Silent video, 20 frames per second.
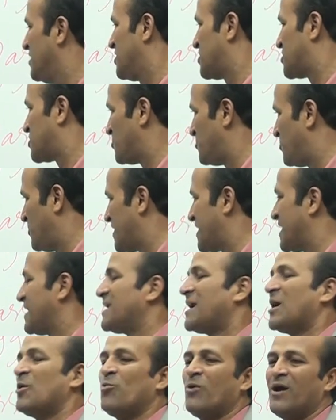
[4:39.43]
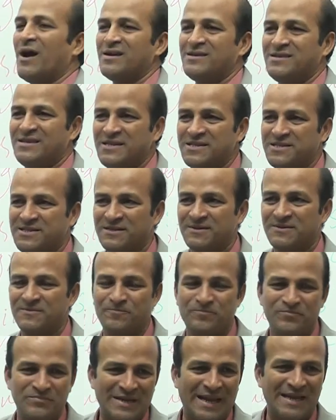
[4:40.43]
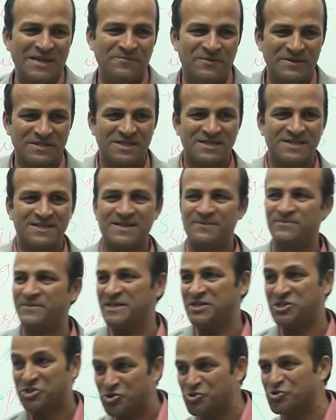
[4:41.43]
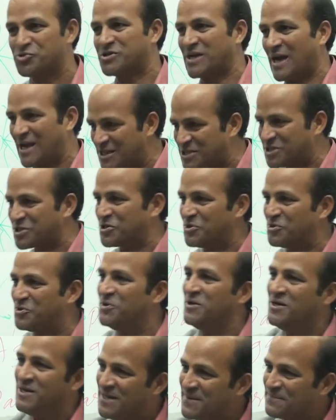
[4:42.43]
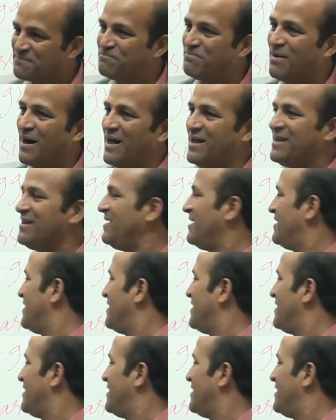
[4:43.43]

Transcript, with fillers: So, we can avoid these uh, 90 percentage of the issues also by